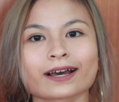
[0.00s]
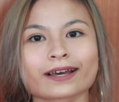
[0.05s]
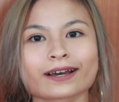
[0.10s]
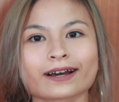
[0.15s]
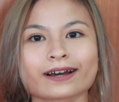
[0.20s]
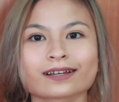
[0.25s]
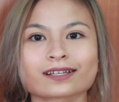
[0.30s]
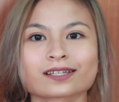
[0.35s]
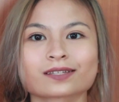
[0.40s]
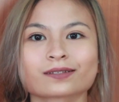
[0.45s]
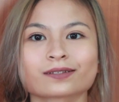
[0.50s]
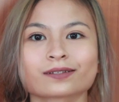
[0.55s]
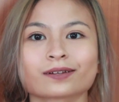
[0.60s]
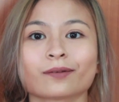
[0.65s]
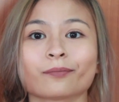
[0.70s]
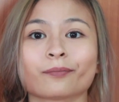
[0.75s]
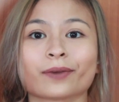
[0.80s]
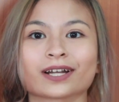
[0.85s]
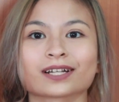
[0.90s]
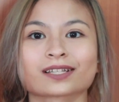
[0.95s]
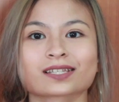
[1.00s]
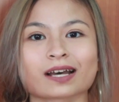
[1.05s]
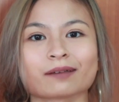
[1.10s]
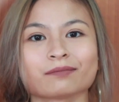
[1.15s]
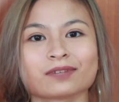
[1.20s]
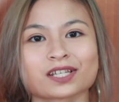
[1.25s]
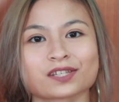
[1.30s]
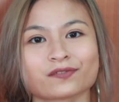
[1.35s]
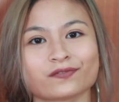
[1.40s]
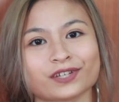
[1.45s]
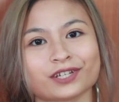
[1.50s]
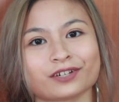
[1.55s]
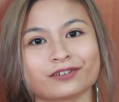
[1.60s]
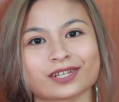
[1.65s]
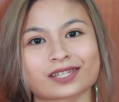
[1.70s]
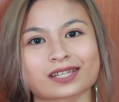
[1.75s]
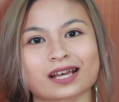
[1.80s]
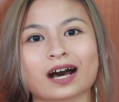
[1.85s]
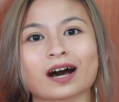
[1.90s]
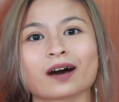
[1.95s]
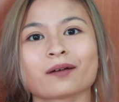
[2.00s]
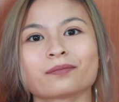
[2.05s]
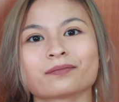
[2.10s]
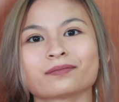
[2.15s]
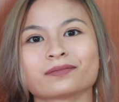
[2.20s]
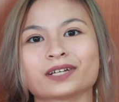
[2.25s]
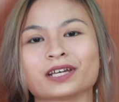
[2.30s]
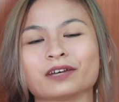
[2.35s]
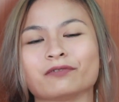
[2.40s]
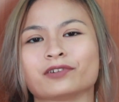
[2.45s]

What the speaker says: Hi guys, by the time this video is up,